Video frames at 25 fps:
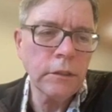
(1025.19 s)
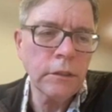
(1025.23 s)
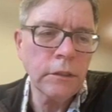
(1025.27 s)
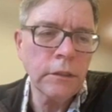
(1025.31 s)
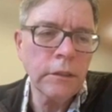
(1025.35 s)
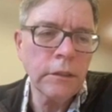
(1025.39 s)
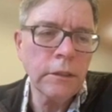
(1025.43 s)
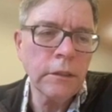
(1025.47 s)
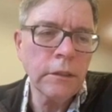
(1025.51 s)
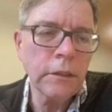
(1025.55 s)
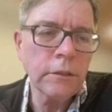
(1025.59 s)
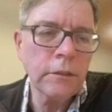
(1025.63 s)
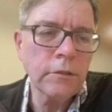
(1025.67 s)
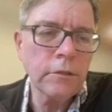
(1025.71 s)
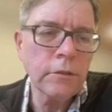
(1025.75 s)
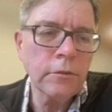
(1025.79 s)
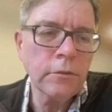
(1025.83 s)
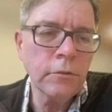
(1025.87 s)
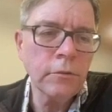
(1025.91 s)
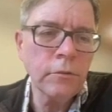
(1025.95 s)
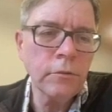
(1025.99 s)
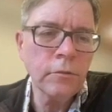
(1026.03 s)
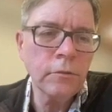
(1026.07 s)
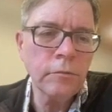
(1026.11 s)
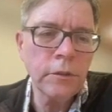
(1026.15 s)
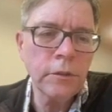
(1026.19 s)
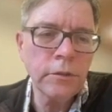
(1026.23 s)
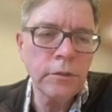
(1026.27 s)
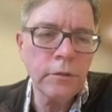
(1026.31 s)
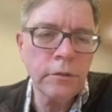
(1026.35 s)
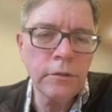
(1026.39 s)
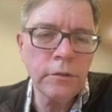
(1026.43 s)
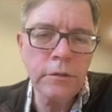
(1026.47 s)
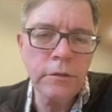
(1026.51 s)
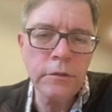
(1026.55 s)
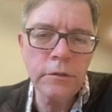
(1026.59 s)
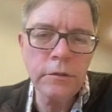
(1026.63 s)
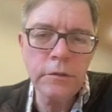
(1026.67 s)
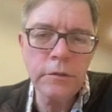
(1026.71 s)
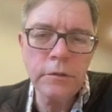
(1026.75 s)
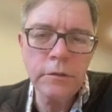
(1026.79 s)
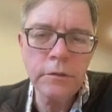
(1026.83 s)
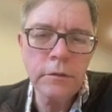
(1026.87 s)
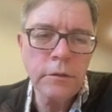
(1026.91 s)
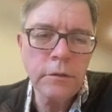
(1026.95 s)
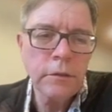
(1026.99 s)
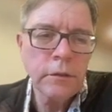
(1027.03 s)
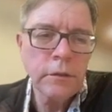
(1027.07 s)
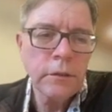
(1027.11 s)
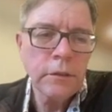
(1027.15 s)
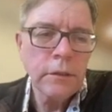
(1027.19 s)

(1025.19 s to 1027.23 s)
to results